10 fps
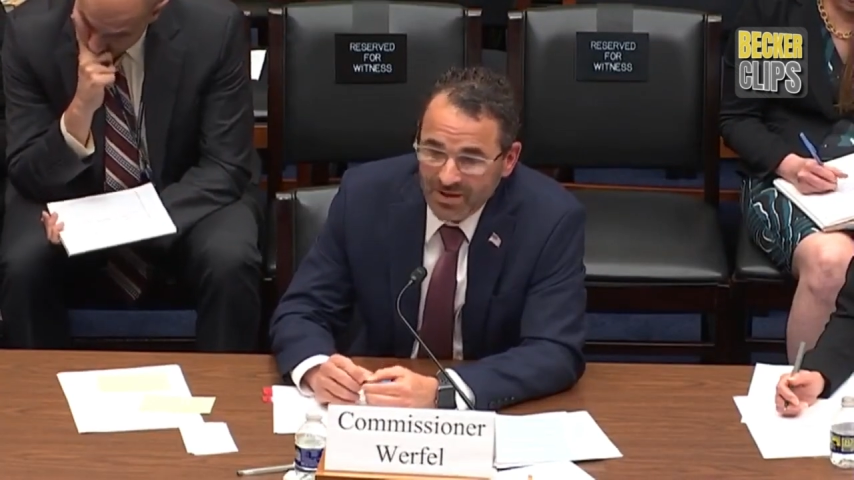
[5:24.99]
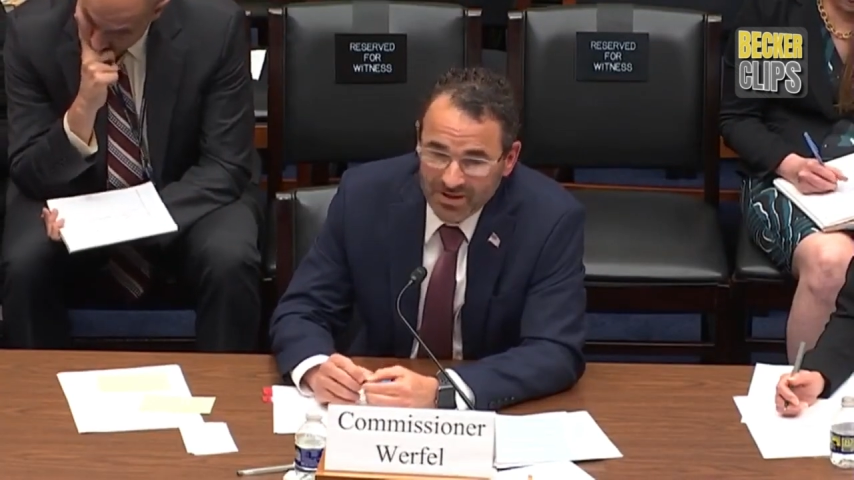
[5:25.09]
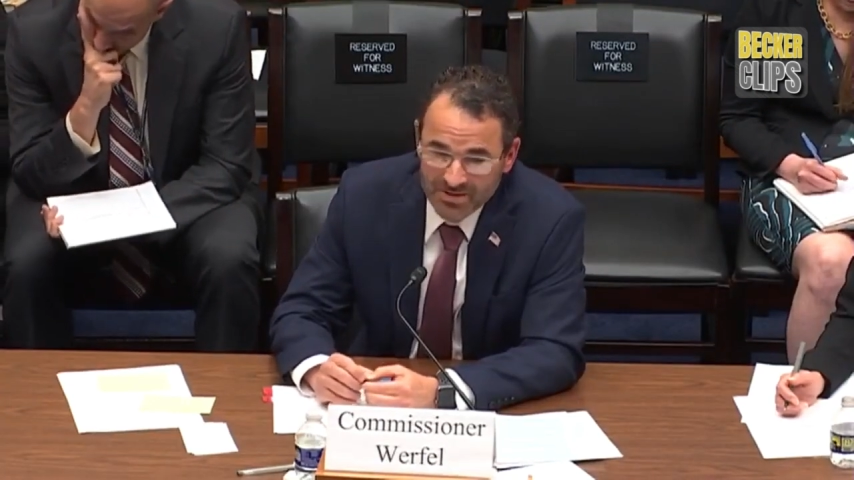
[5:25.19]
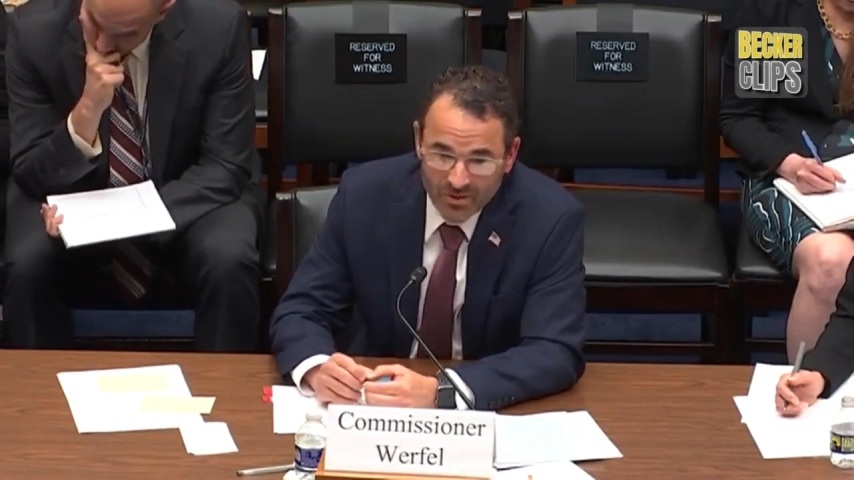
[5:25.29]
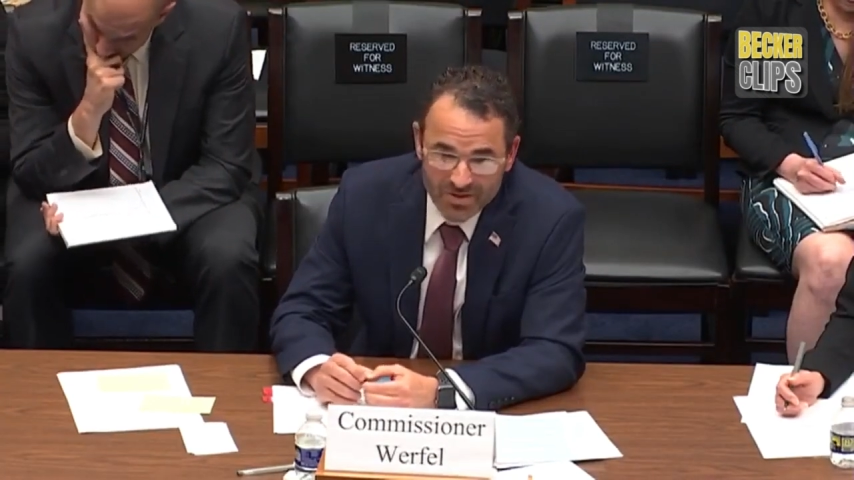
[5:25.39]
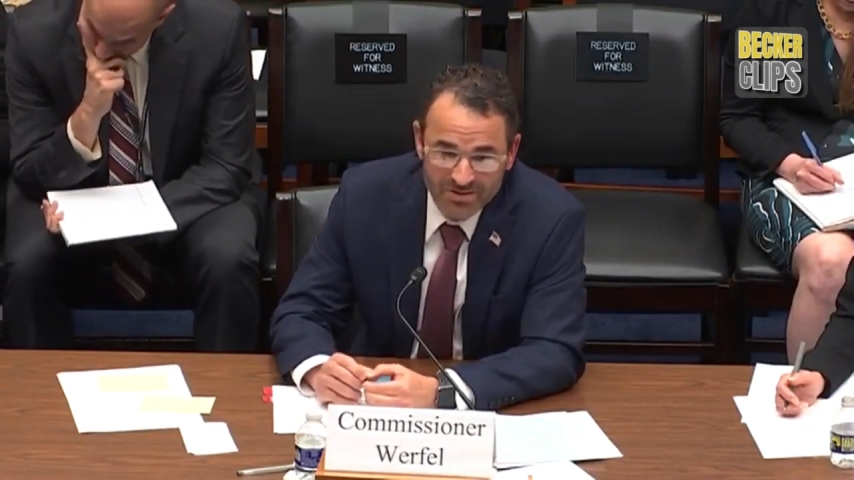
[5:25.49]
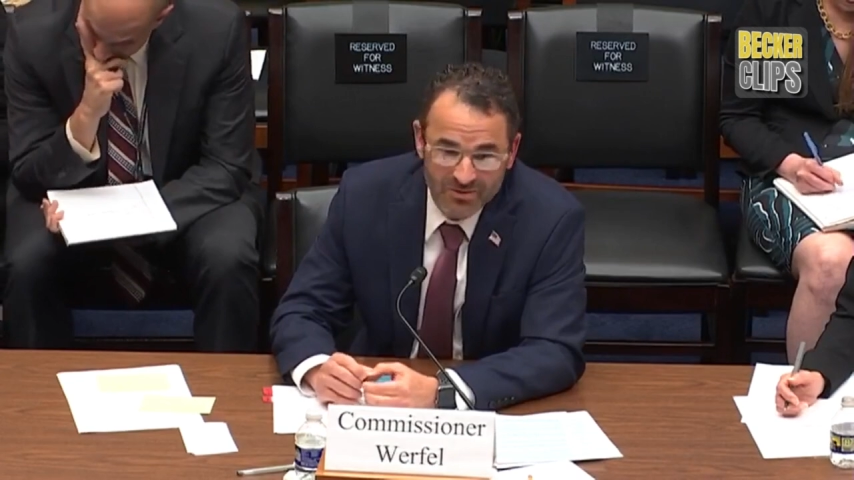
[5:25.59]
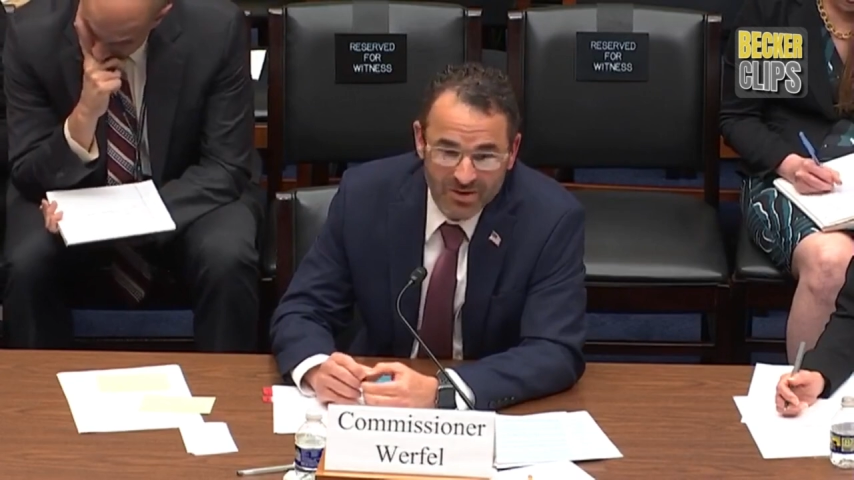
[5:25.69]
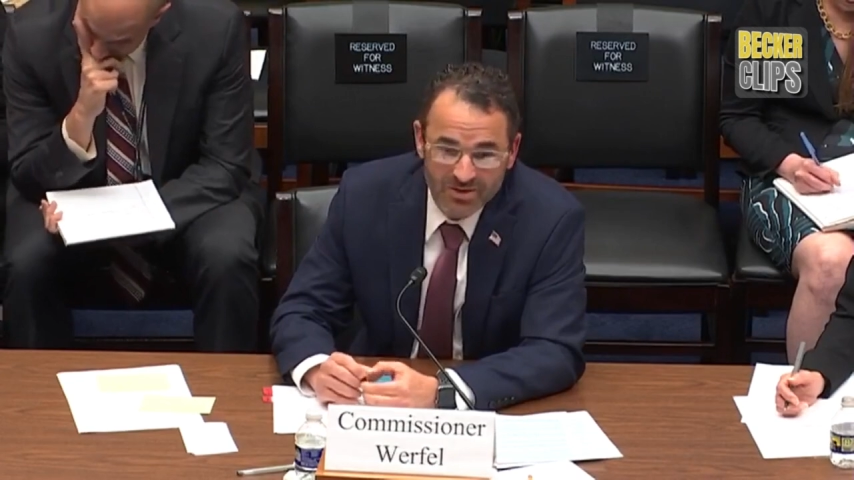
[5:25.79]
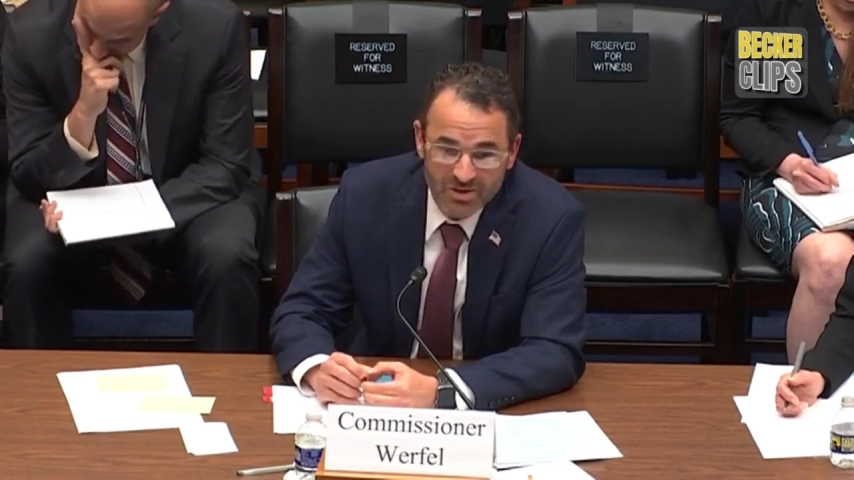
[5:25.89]
So it's a
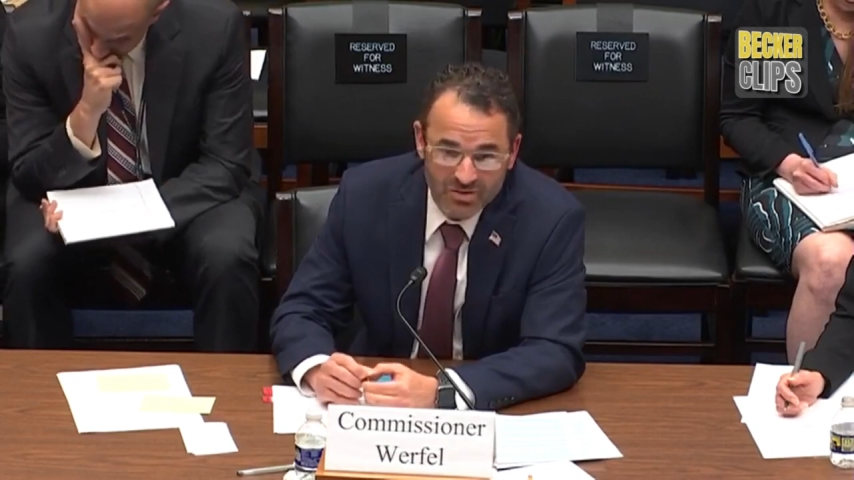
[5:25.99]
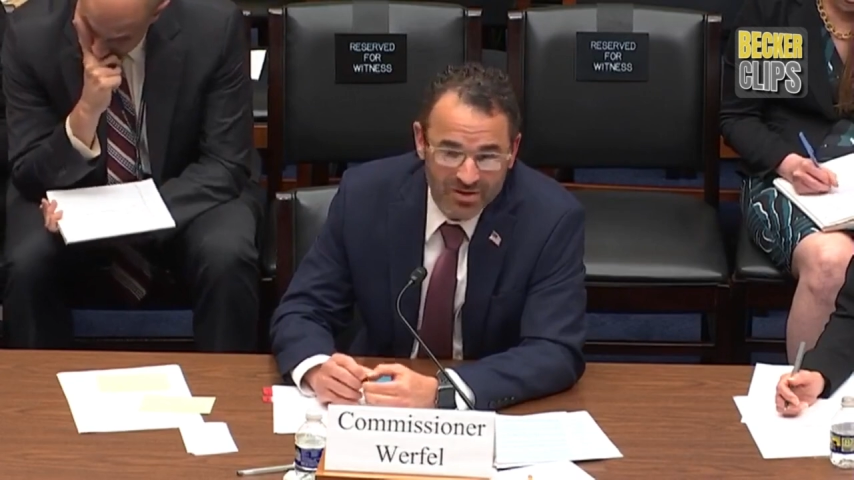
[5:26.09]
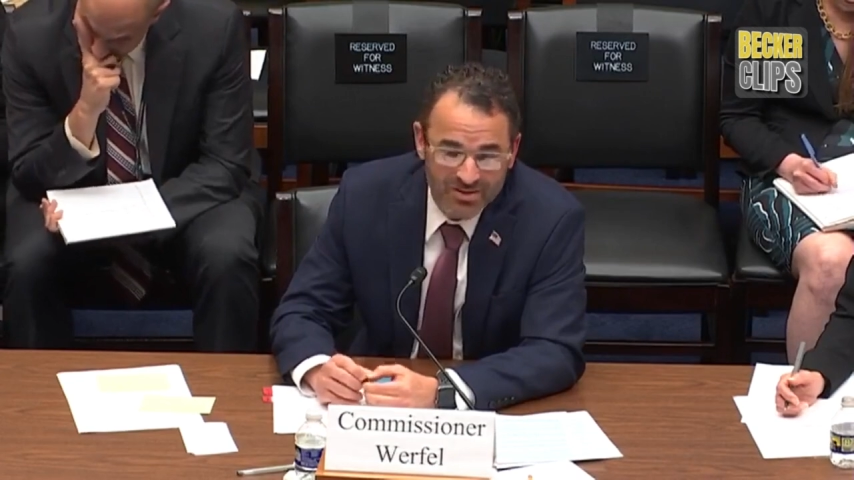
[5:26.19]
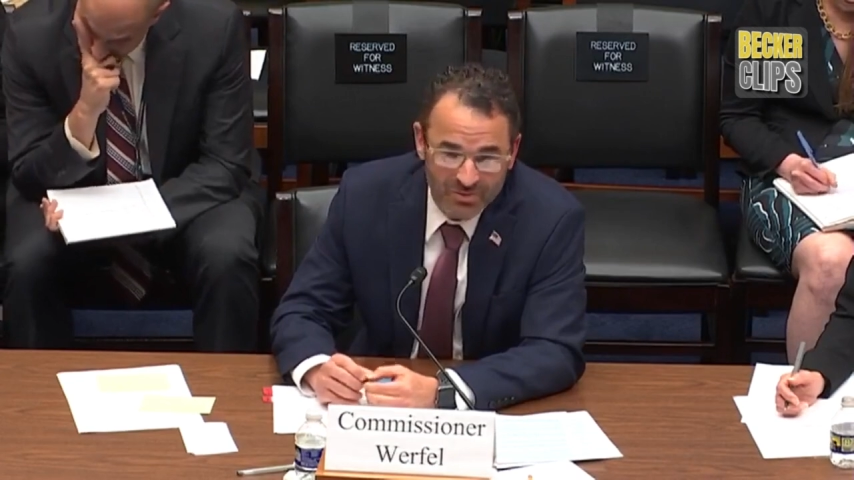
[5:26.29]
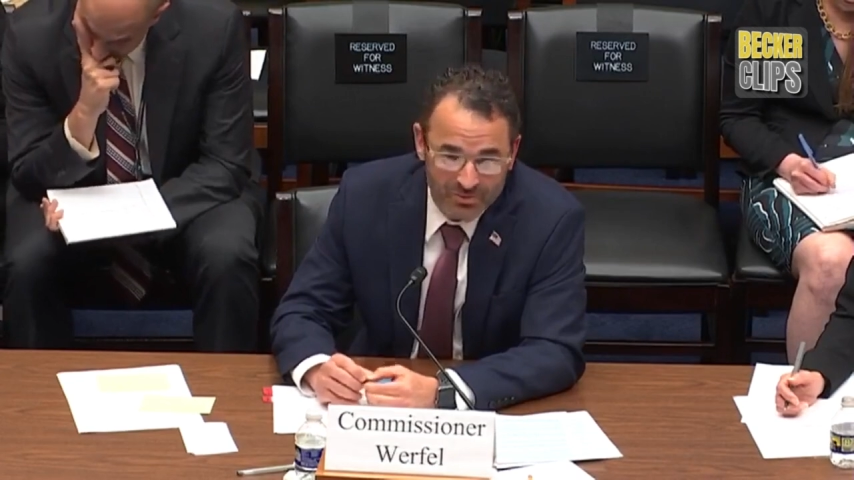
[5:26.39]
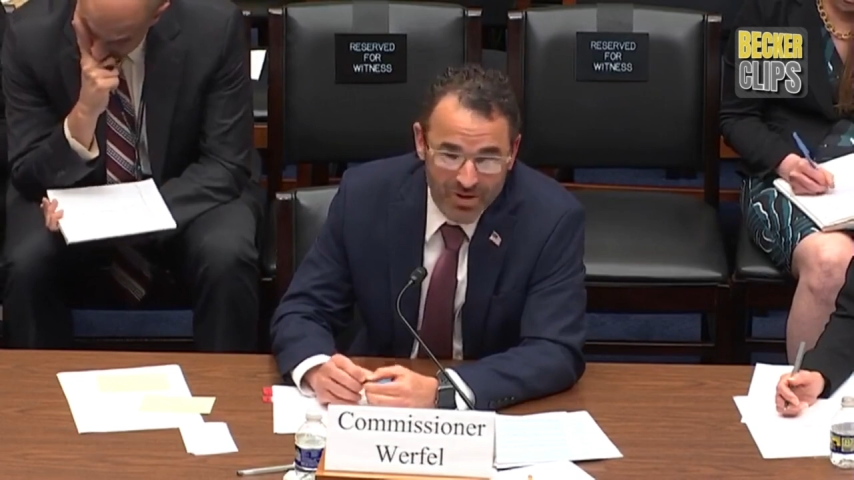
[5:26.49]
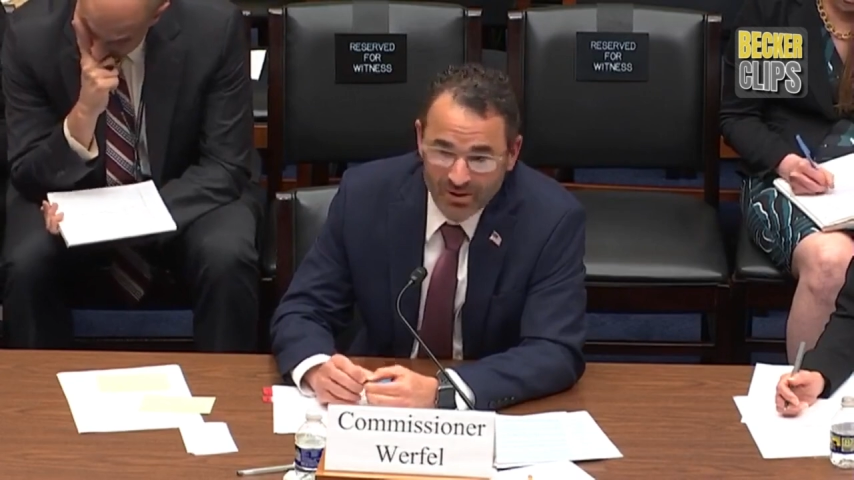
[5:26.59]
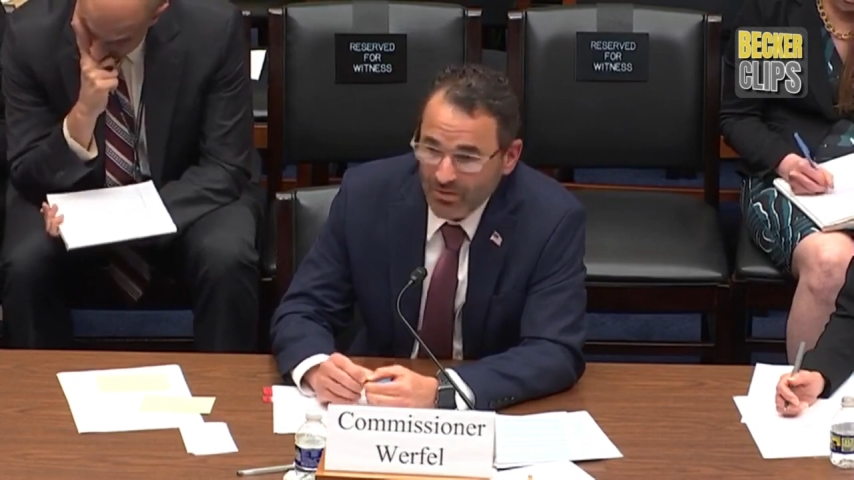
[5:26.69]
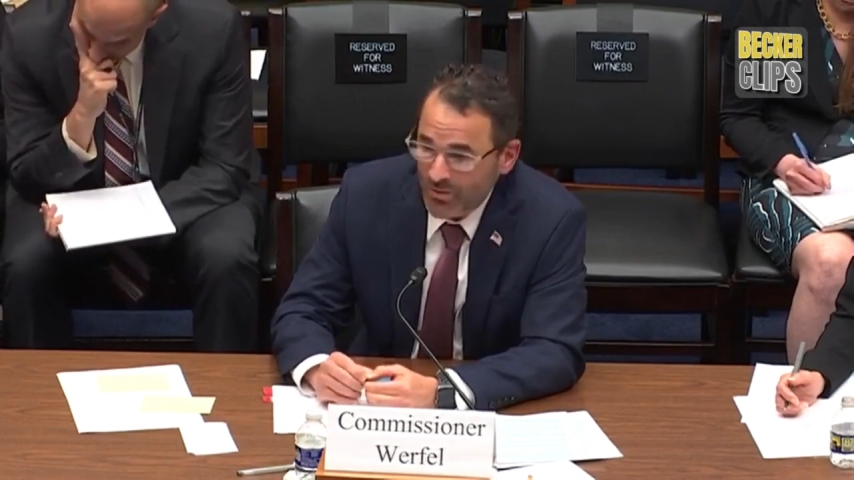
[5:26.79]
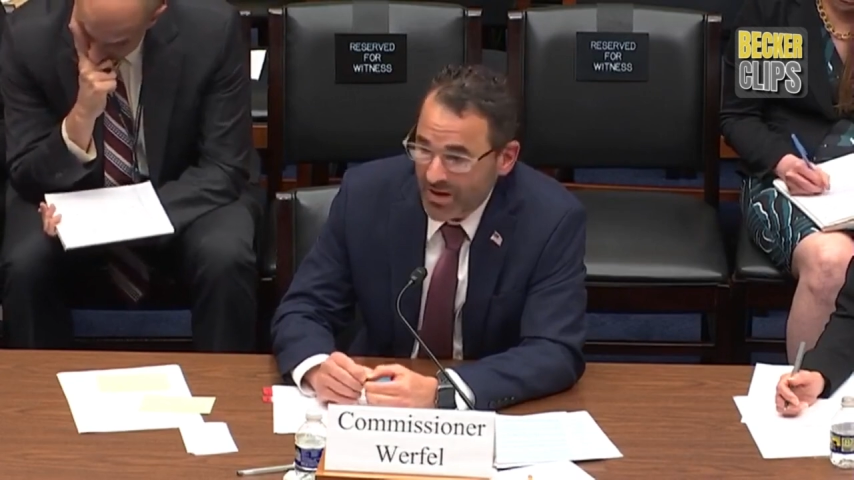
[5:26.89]
very
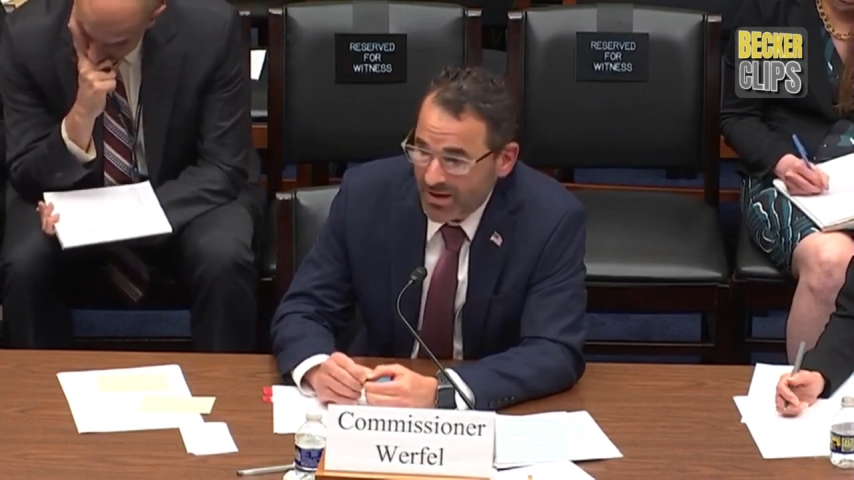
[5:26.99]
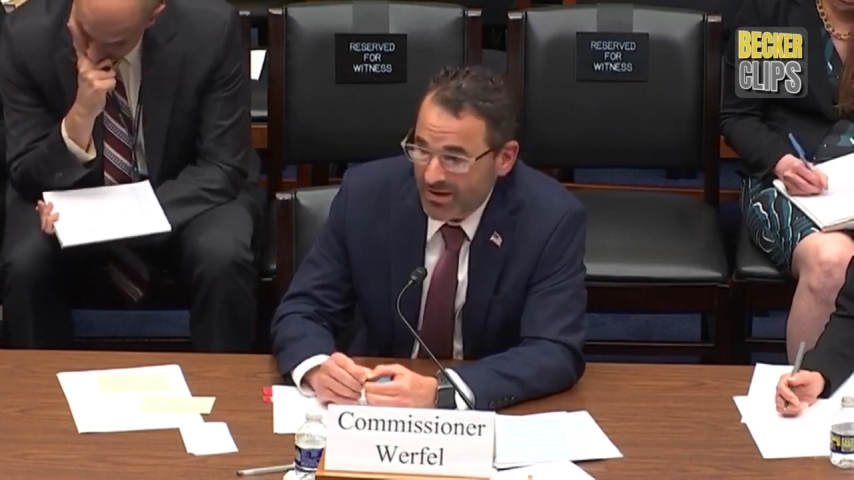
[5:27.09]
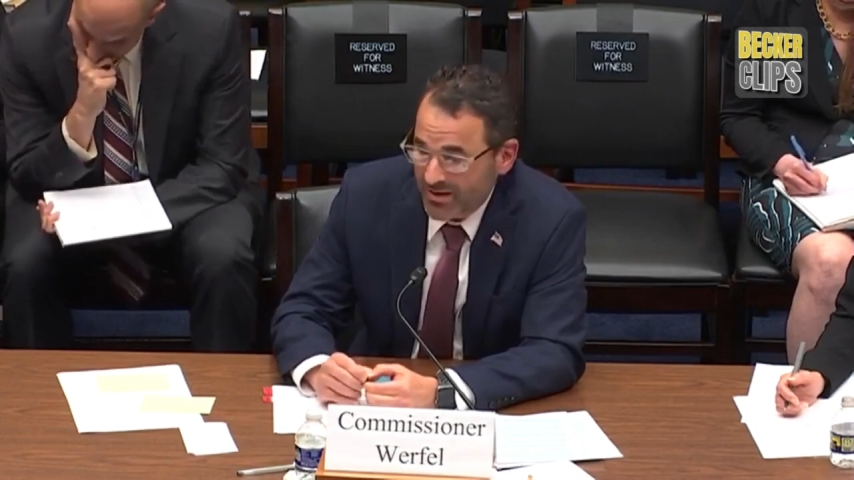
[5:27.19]
transparent way